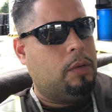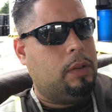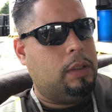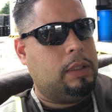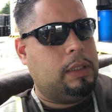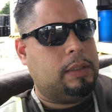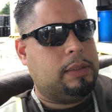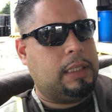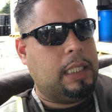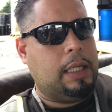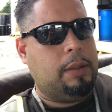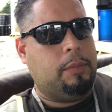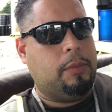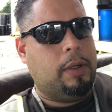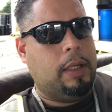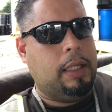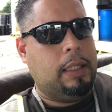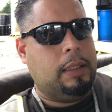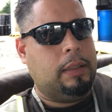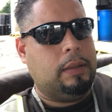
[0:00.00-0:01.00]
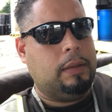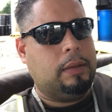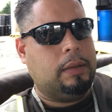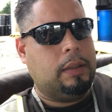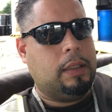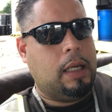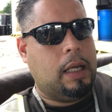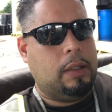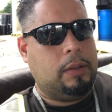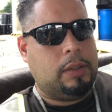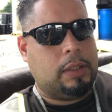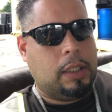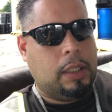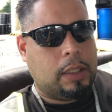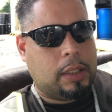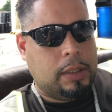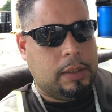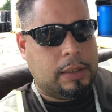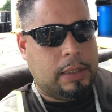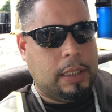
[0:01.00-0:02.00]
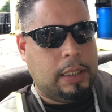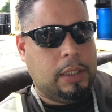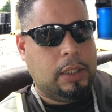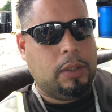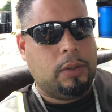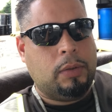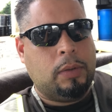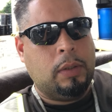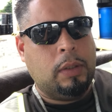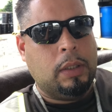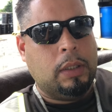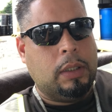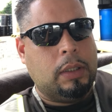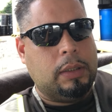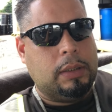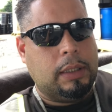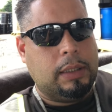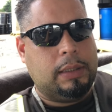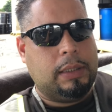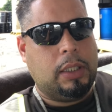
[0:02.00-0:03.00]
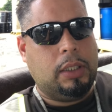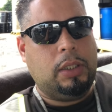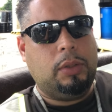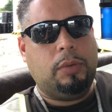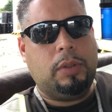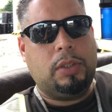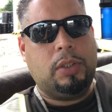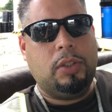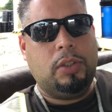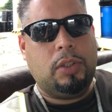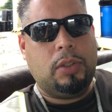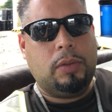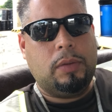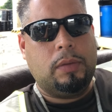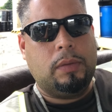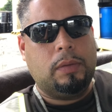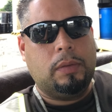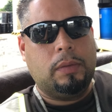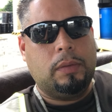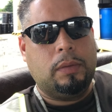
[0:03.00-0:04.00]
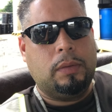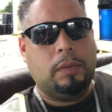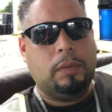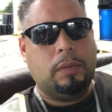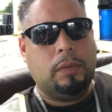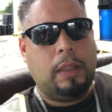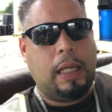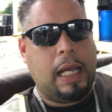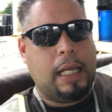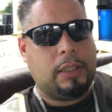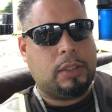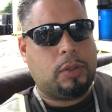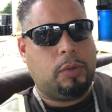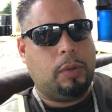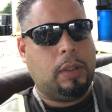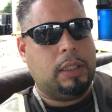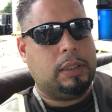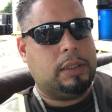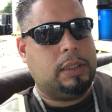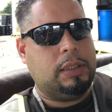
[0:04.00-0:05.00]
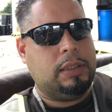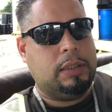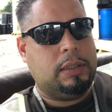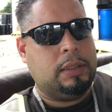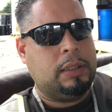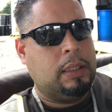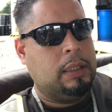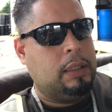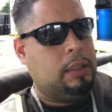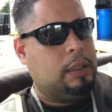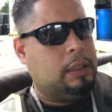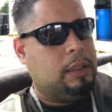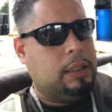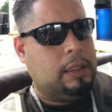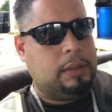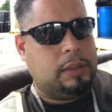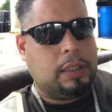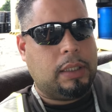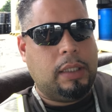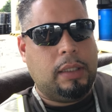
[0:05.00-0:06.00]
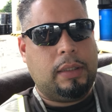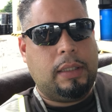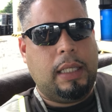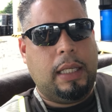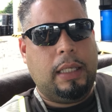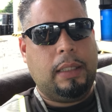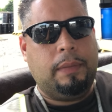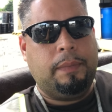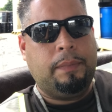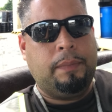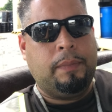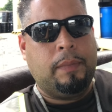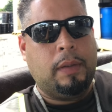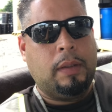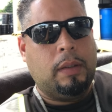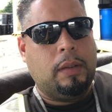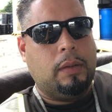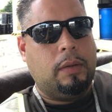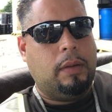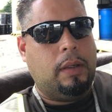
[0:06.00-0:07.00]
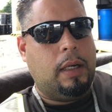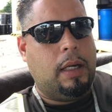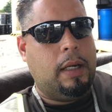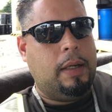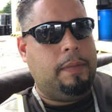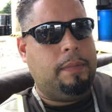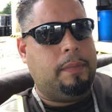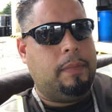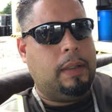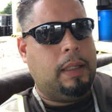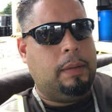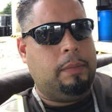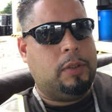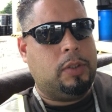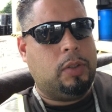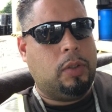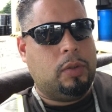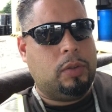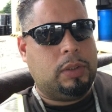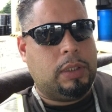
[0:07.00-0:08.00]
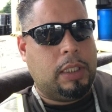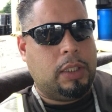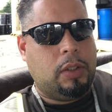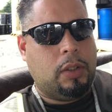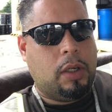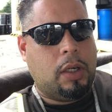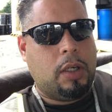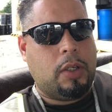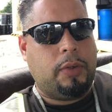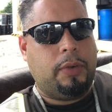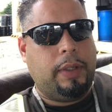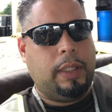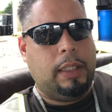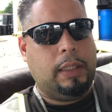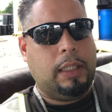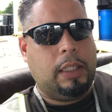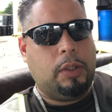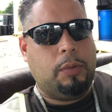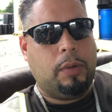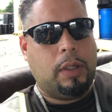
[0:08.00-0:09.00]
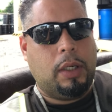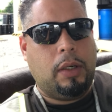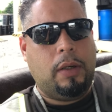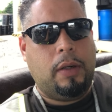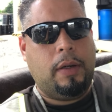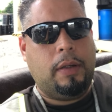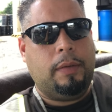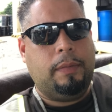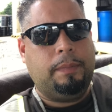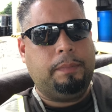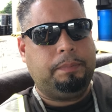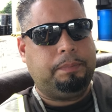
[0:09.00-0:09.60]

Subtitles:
In the same way, God's going to continue to tell you what to do. Ask questions. It's a good thing. Right? It shows that you're hungry and that you want to learn.